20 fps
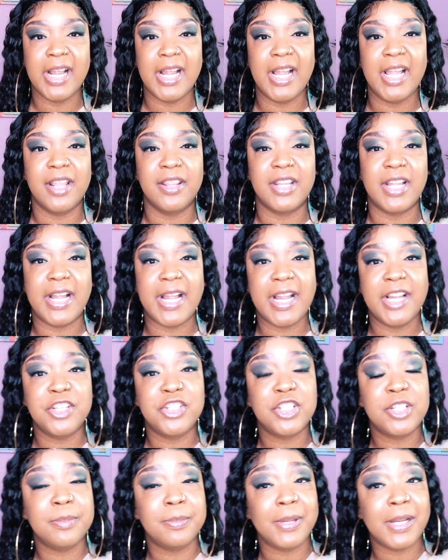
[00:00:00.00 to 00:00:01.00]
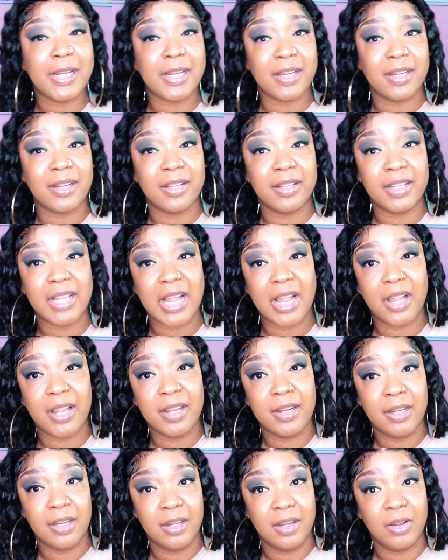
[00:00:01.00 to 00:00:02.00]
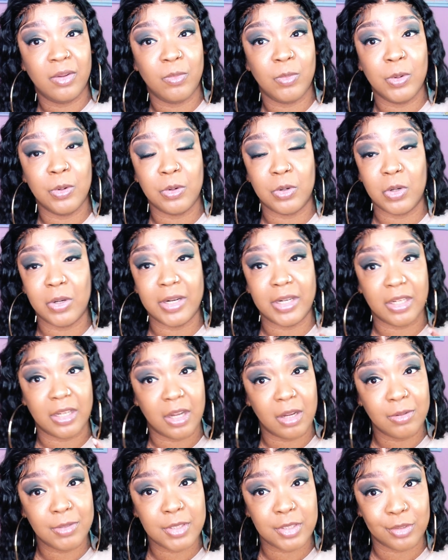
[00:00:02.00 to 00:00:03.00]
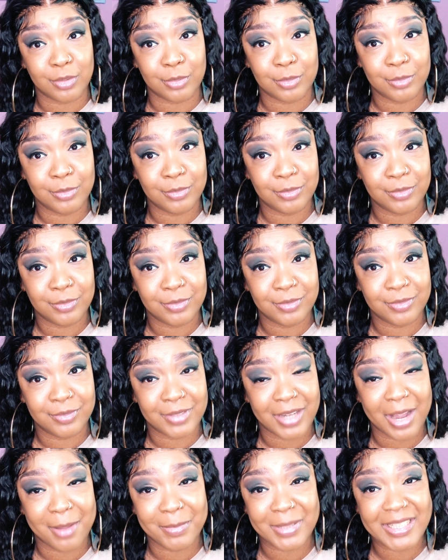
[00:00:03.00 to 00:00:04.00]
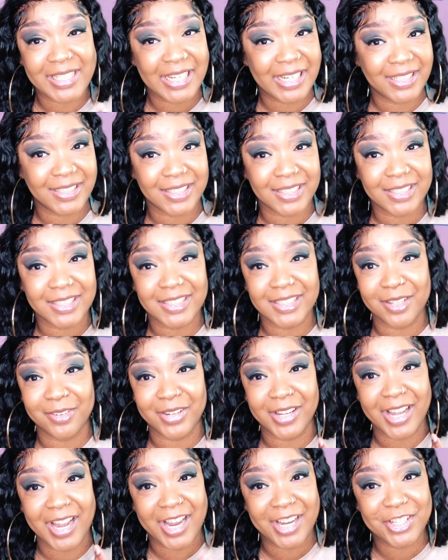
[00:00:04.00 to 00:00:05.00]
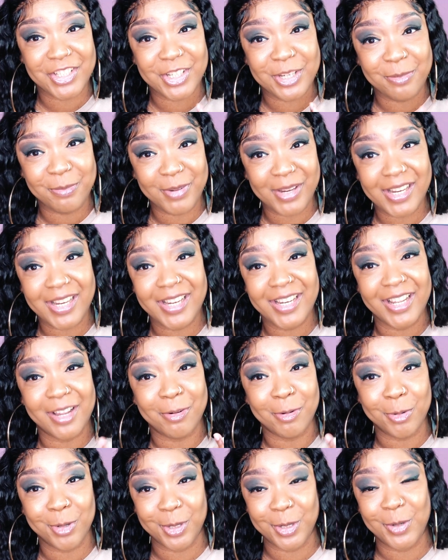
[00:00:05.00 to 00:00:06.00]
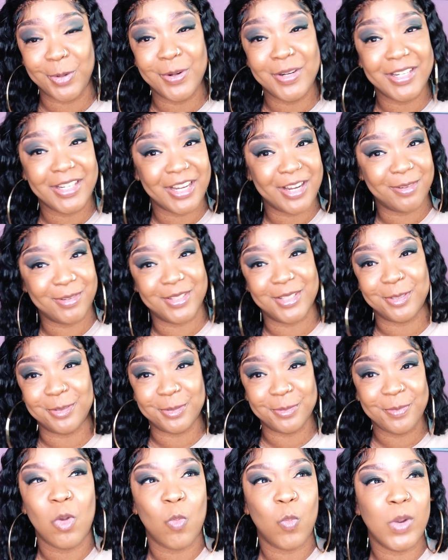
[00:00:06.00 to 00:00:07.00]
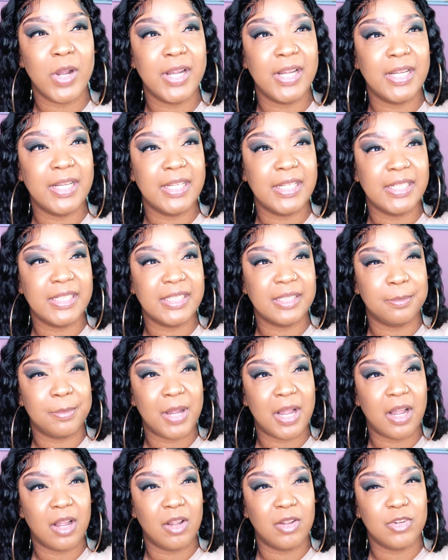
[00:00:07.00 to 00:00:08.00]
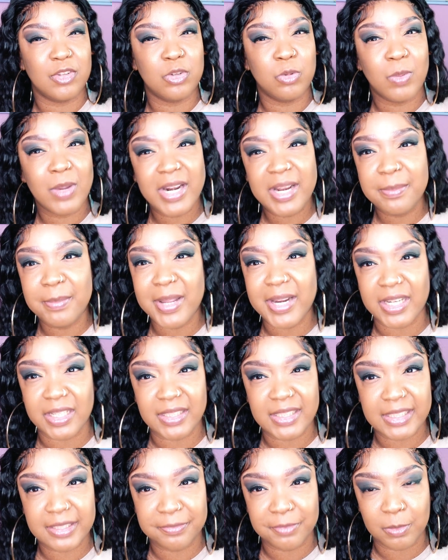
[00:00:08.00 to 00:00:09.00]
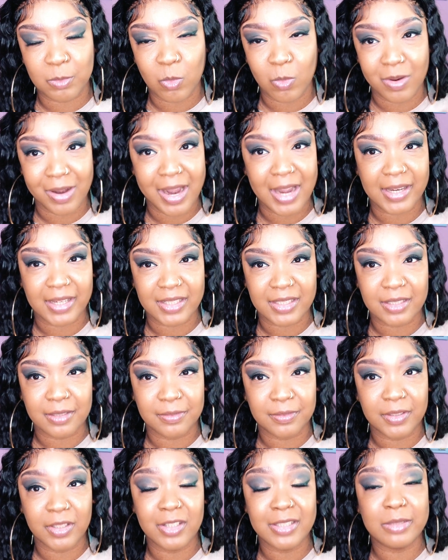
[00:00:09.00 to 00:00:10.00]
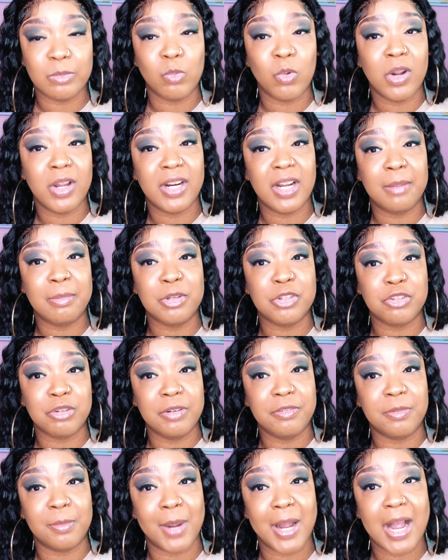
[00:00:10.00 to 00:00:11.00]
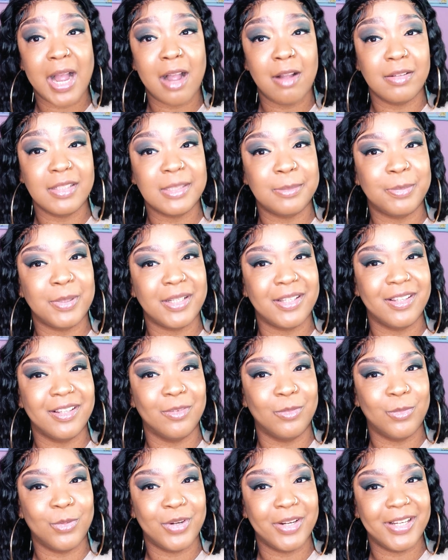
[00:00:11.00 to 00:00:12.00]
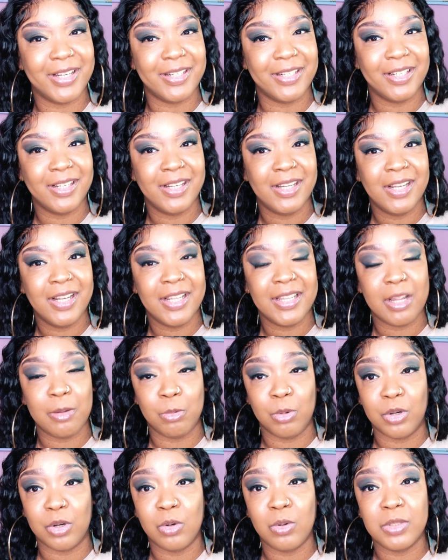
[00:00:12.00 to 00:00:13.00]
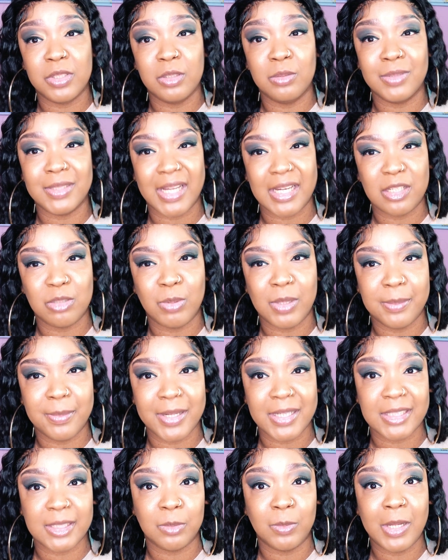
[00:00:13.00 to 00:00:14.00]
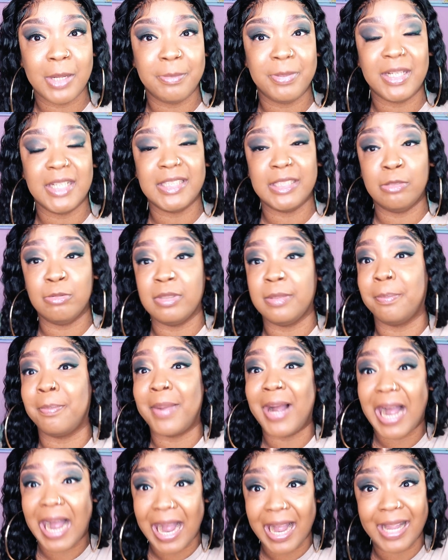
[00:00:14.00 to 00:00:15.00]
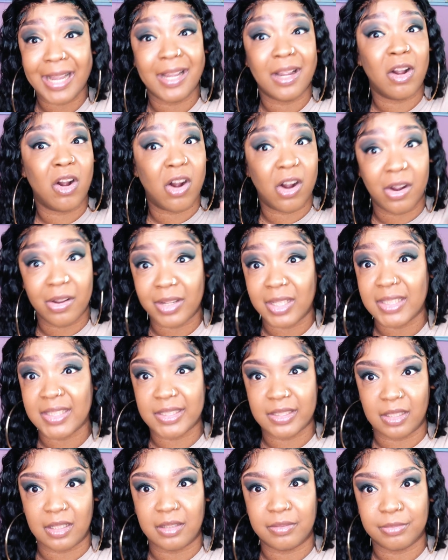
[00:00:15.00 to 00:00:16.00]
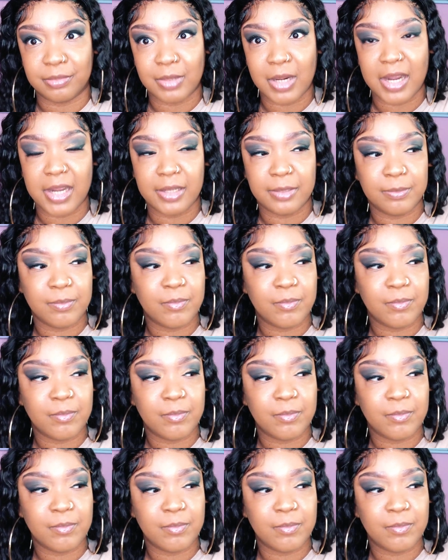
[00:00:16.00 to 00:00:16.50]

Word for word: And the HEB that we were going to go to I'm in Texas. So the HEB that we're going to go to was about 20 minutes from where I live. There's one up the street from my house, but the one that we're going to was like 20 minutes away because it would buy all the stuff, right?